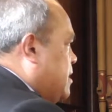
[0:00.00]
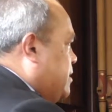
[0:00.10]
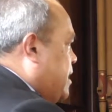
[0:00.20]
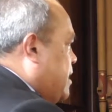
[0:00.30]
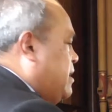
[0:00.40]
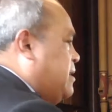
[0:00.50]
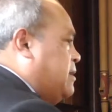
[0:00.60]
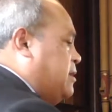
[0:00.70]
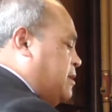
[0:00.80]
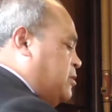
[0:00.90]
is
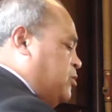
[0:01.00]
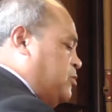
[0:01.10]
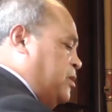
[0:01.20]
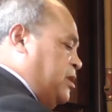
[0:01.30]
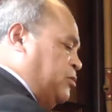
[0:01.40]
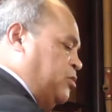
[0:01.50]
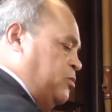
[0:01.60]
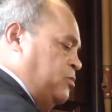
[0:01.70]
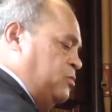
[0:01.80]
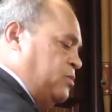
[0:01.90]
heading
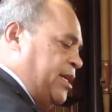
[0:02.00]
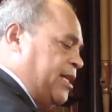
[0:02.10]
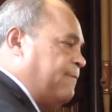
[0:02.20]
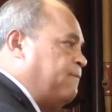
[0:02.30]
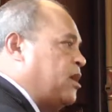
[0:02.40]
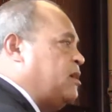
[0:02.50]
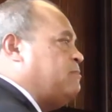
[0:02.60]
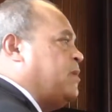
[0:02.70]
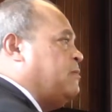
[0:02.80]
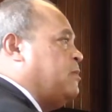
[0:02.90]
into an
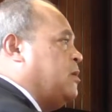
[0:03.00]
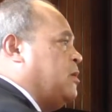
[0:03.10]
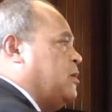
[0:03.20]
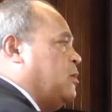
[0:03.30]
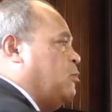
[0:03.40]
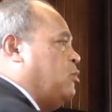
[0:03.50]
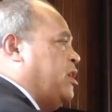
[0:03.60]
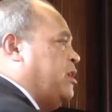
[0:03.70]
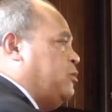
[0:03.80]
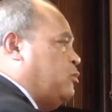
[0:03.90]
environment
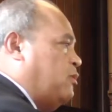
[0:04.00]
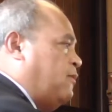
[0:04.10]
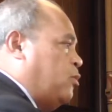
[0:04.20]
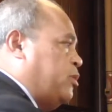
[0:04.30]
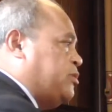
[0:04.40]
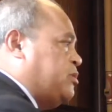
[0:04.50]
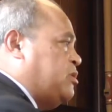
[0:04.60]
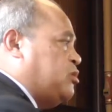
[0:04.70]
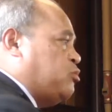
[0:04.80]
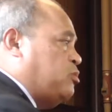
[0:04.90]
where your
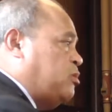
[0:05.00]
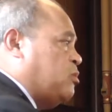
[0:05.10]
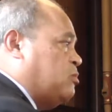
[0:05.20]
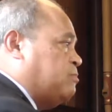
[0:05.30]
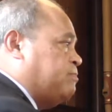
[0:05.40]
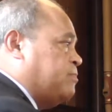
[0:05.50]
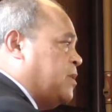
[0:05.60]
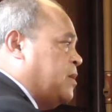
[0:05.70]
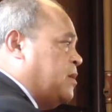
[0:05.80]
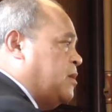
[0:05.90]
voice is critical,
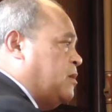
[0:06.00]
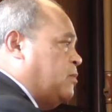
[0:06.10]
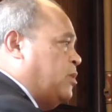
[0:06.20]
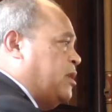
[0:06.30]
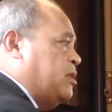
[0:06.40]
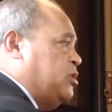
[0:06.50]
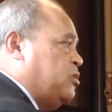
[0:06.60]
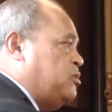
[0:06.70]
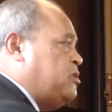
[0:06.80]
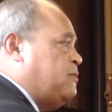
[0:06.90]
where the
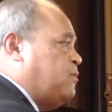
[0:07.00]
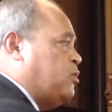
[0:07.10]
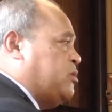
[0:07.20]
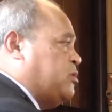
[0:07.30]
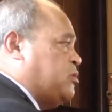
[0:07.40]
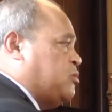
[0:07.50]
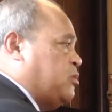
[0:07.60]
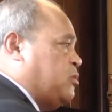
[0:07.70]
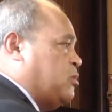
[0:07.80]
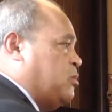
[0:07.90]
union voice is
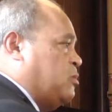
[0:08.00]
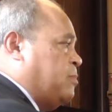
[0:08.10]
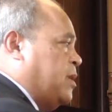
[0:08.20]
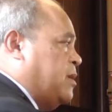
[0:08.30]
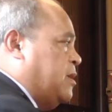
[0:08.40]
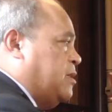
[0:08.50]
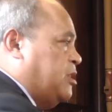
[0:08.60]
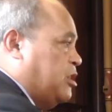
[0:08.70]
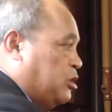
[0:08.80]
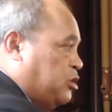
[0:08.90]
critical.
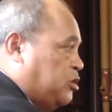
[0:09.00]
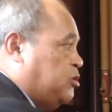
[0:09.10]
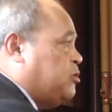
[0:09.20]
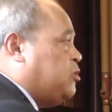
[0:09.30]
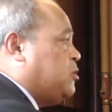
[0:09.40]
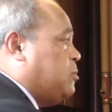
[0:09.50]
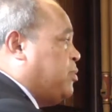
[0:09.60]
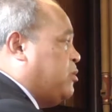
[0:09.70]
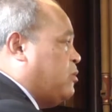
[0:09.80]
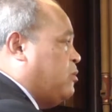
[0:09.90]
In addition to the
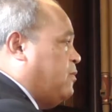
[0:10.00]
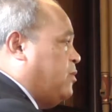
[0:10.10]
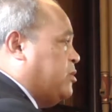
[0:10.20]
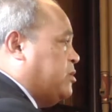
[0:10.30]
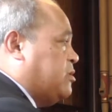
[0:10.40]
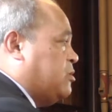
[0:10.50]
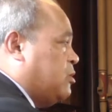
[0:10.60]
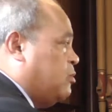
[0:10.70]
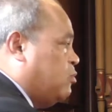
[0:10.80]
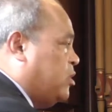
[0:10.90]
political
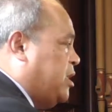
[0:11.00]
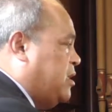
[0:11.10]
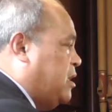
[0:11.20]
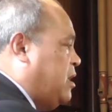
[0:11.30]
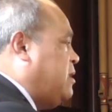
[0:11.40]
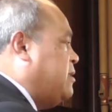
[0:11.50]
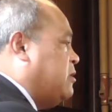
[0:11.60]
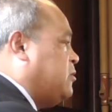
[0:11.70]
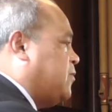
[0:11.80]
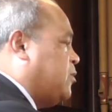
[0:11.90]
voices, we need
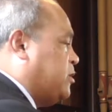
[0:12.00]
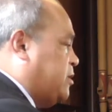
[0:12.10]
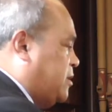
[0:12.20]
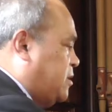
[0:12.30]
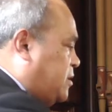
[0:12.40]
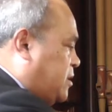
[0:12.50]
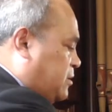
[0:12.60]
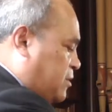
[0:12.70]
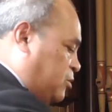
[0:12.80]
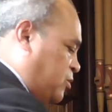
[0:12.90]
those voices. As I
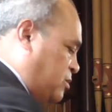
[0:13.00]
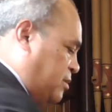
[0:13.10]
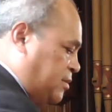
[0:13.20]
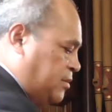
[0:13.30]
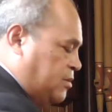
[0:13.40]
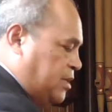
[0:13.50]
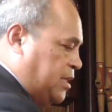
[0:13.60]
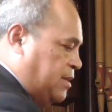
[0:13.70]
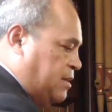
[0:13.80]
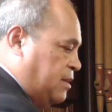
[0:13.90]
said to the students
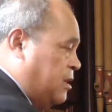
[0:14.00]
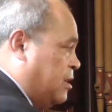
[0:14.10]
earlier,